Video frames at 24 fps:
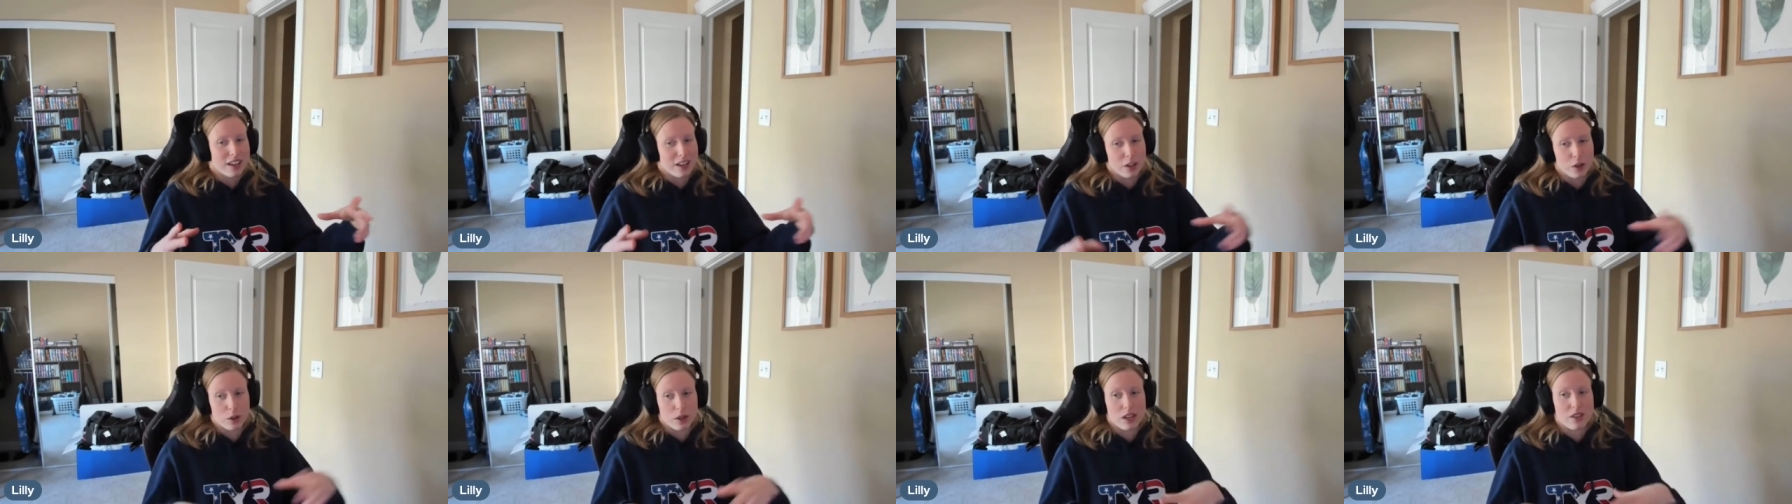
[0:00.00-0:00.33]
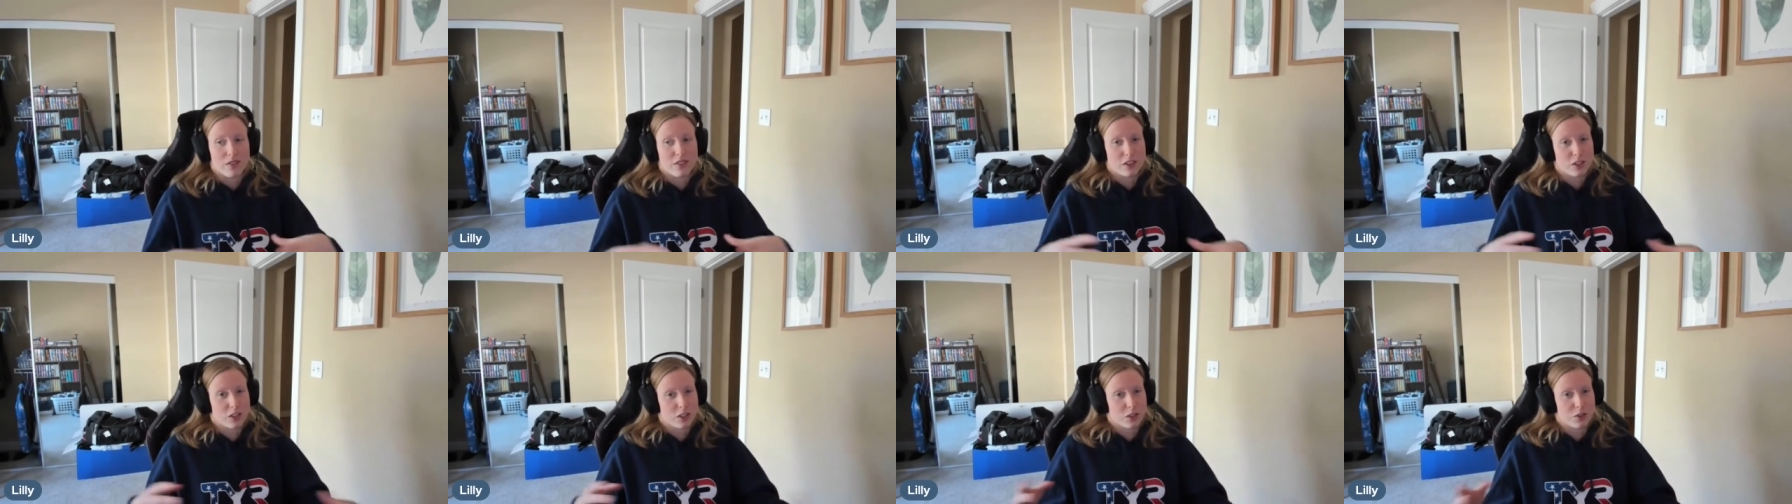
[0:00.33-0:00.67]
you know,
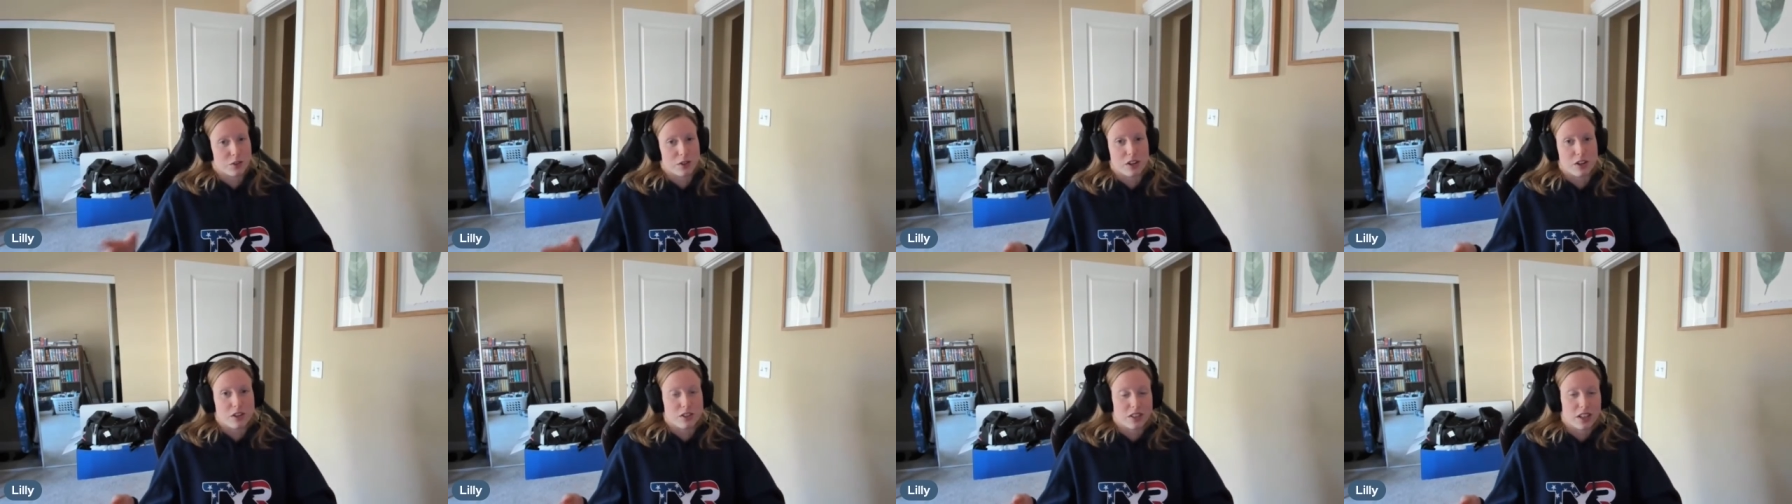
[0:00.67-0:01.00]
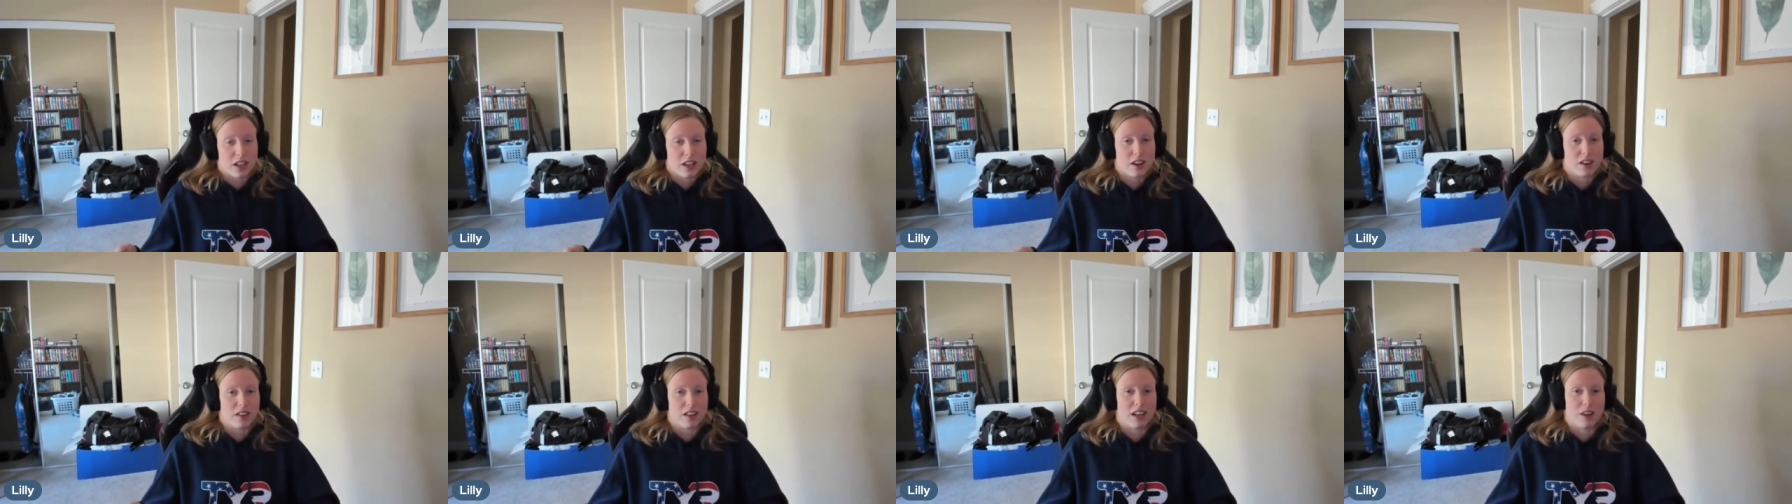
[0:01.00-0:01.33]
even just three years
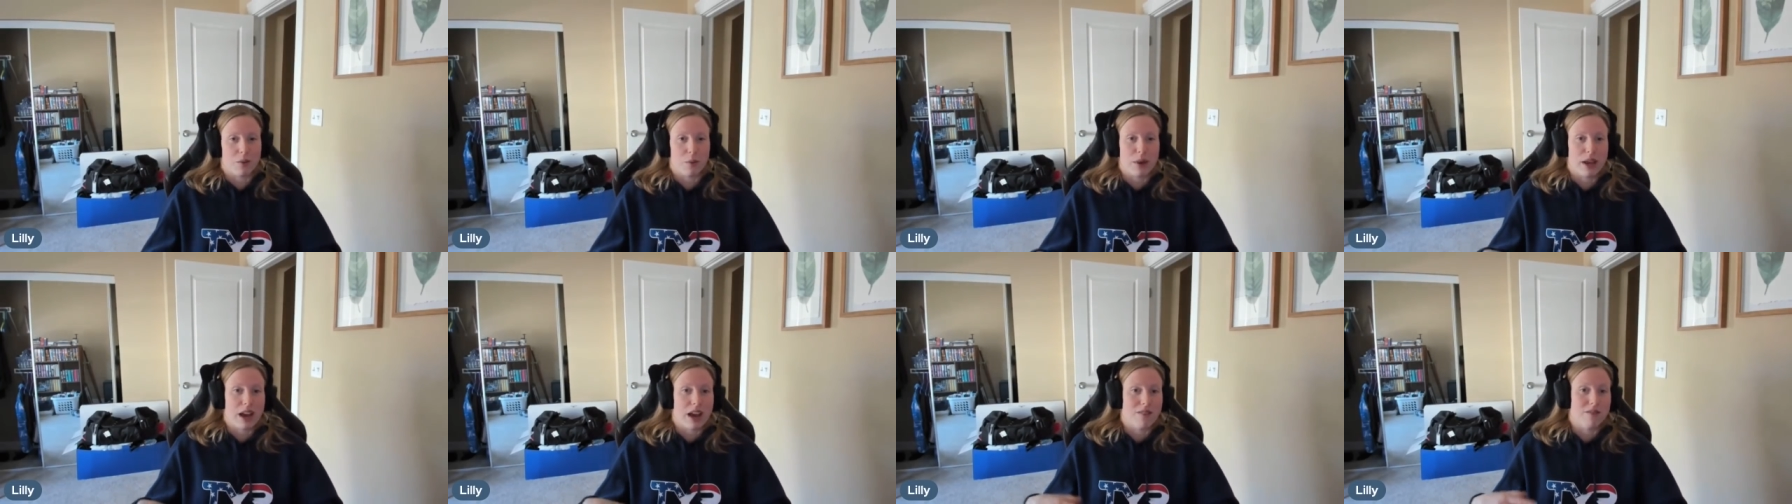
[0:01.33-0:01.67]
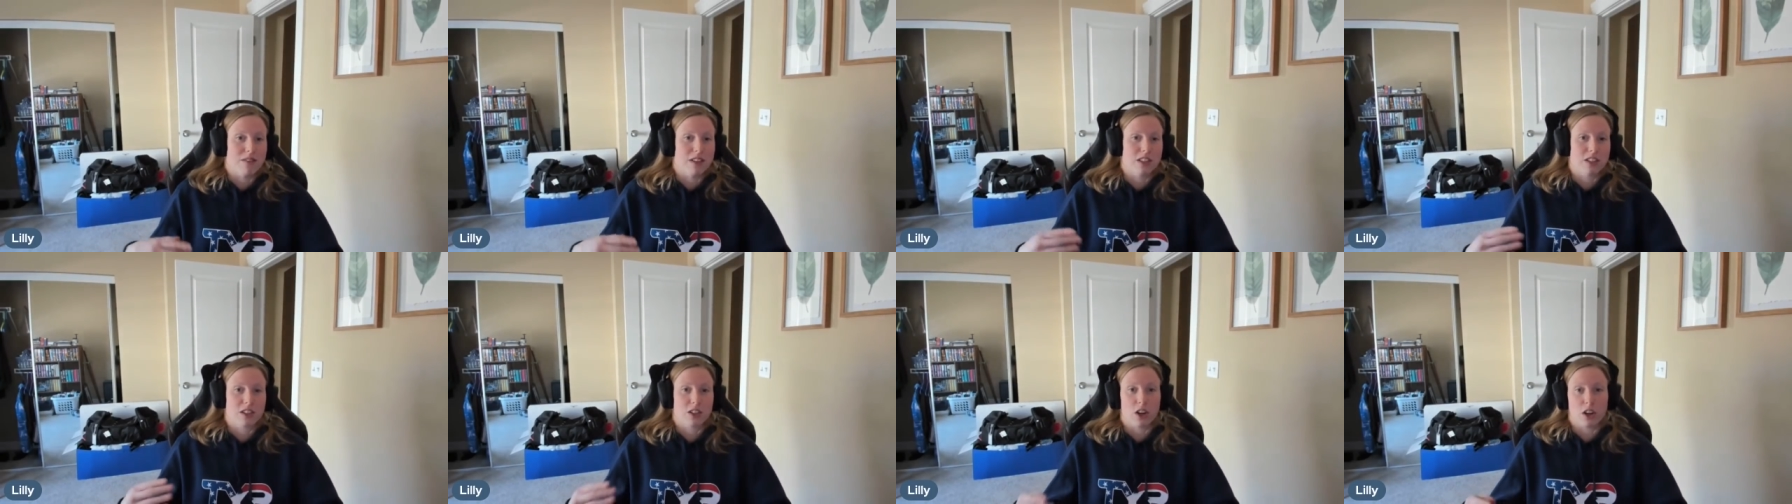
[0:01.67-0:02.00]
later, like we have
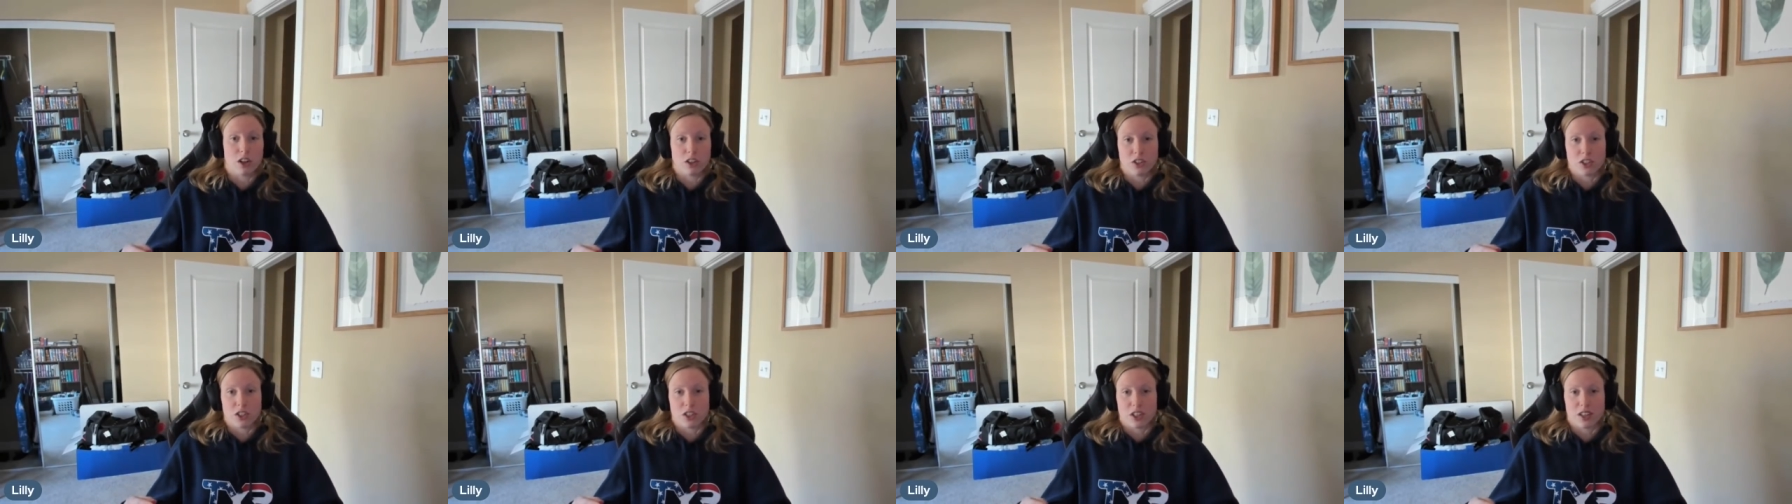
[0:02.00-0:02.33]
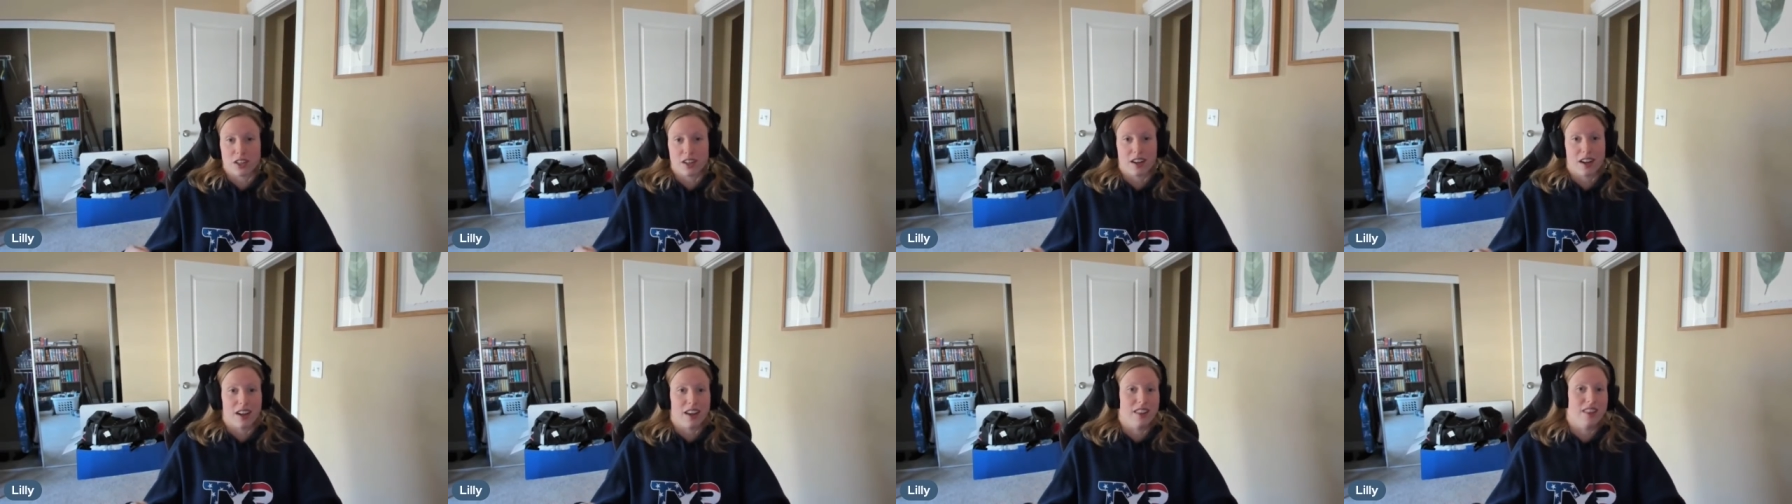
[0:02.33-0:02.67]
this
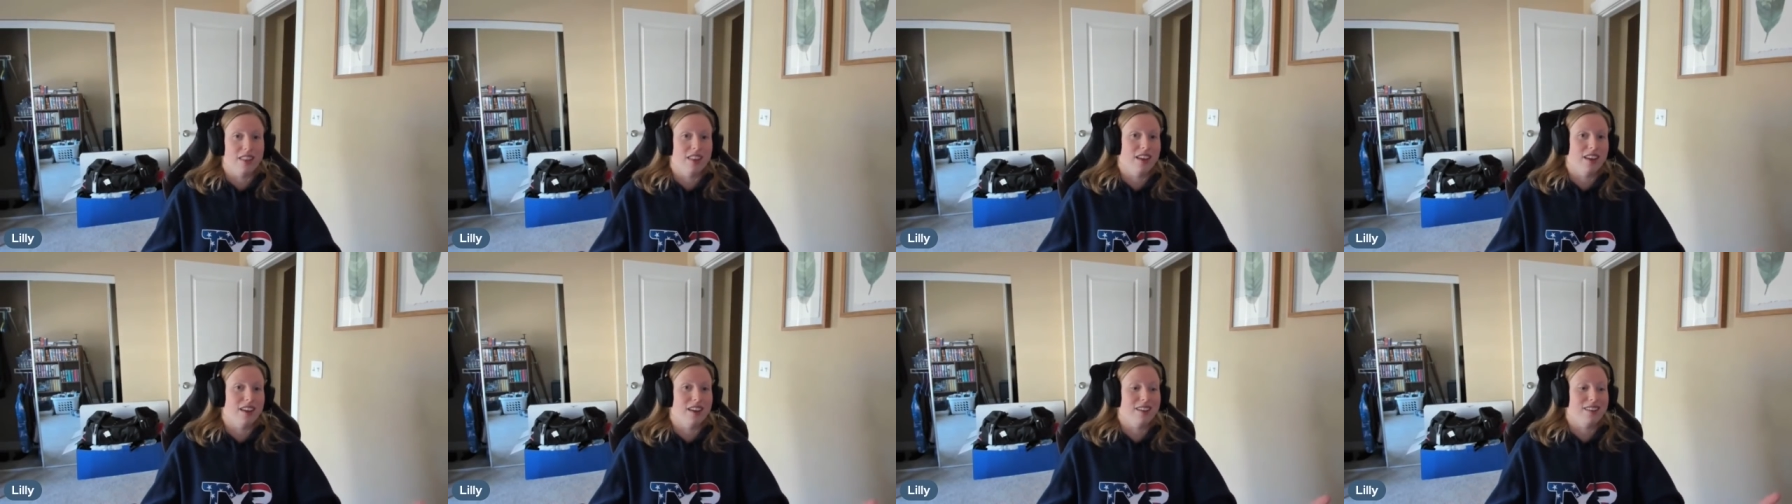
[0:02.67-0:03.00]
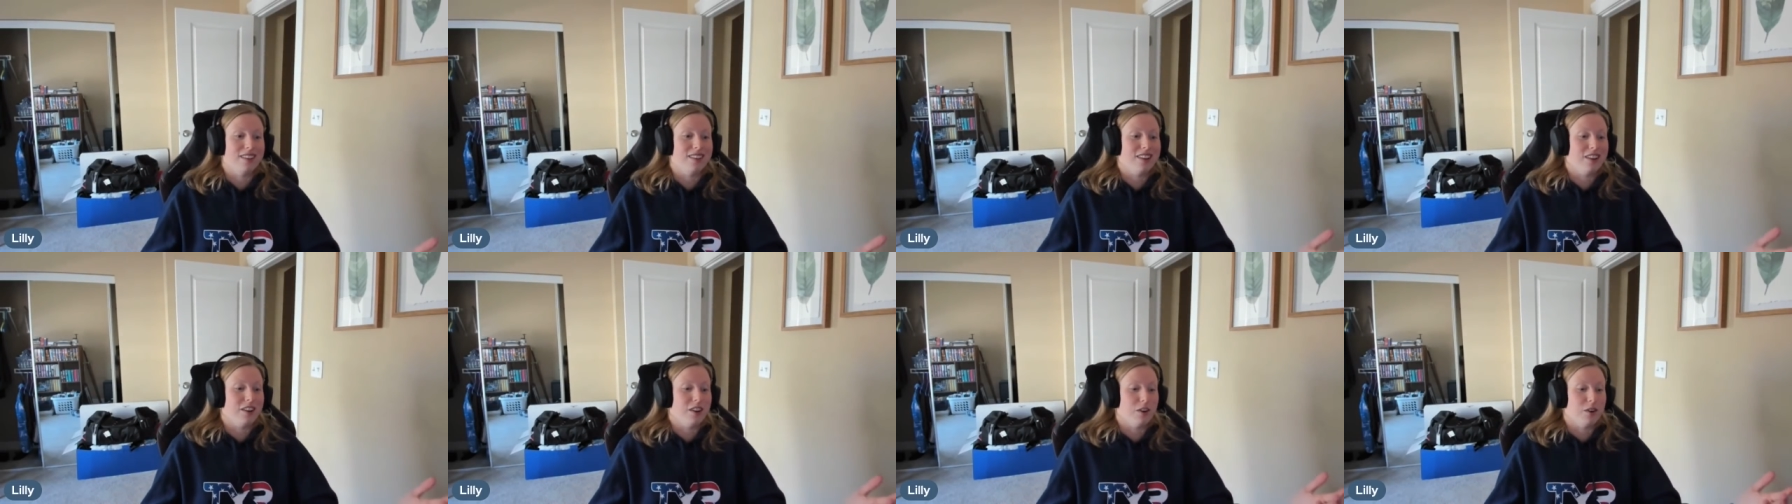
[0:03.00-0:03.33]
culture, and then
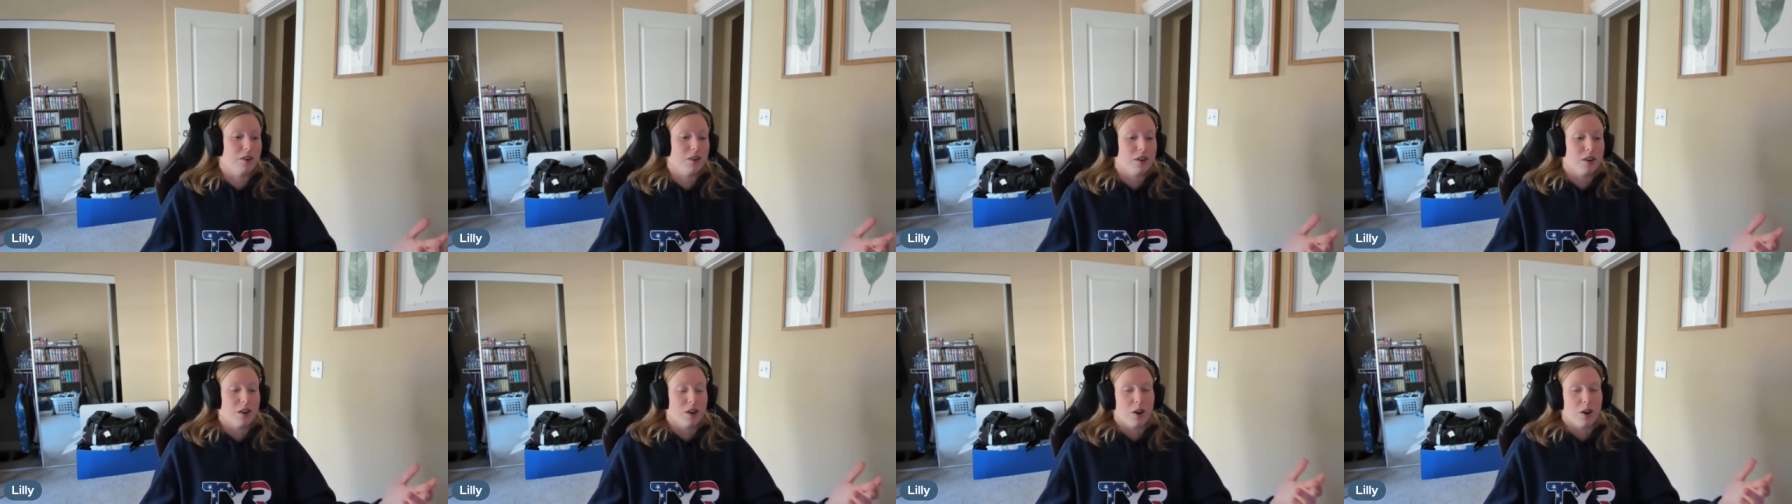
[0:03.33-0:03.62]
you know,